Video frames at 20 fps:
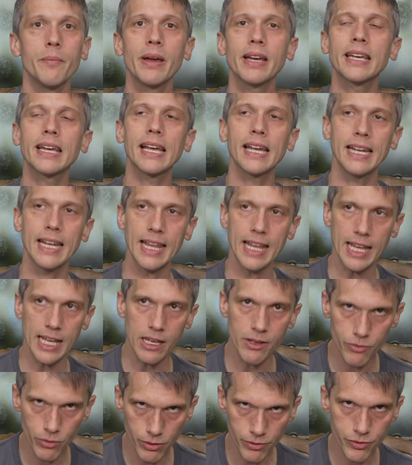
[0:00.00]
making an
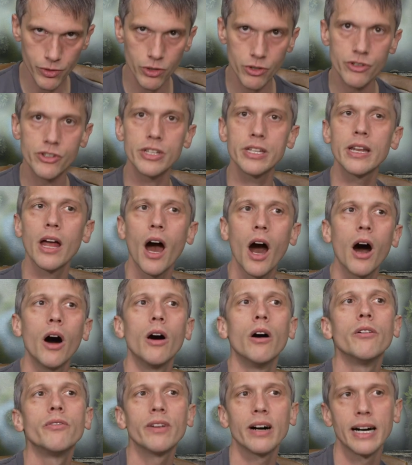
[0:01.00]
evil version
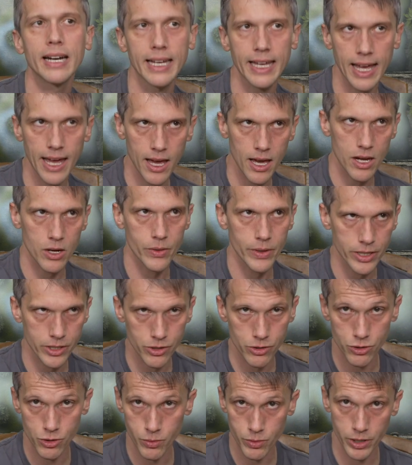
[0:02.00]
of a
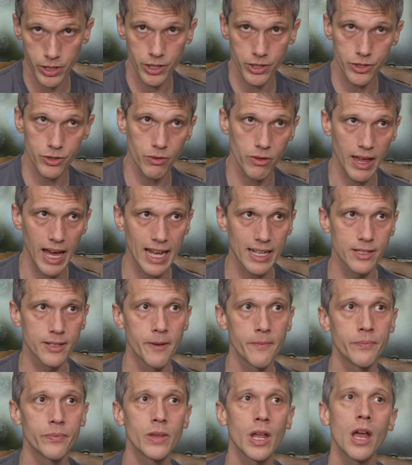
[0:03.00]
character, so we're going to do that.
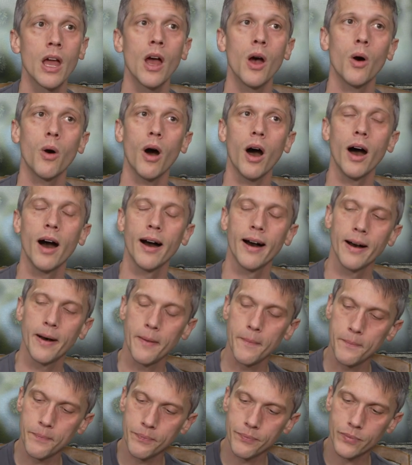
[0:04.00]

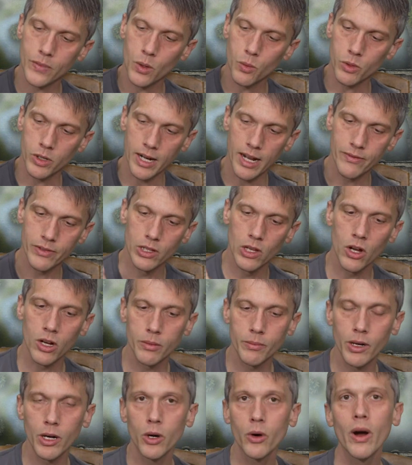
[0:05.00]
We're going to have a
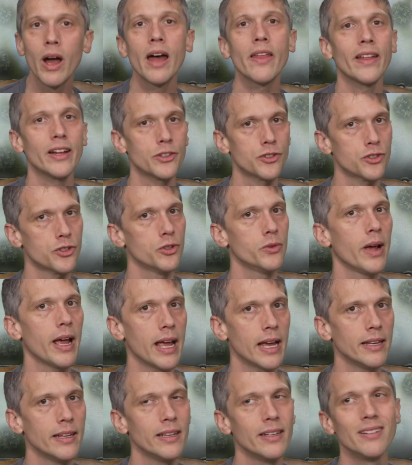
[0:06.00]
longbow that's
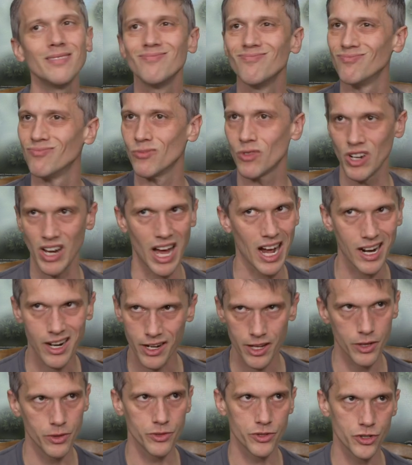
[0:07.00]
two-handed. We're not
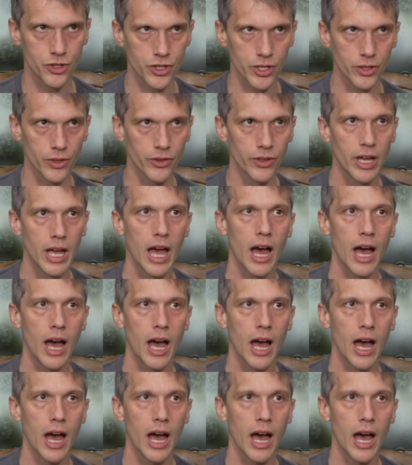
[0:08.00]
going to use a shield.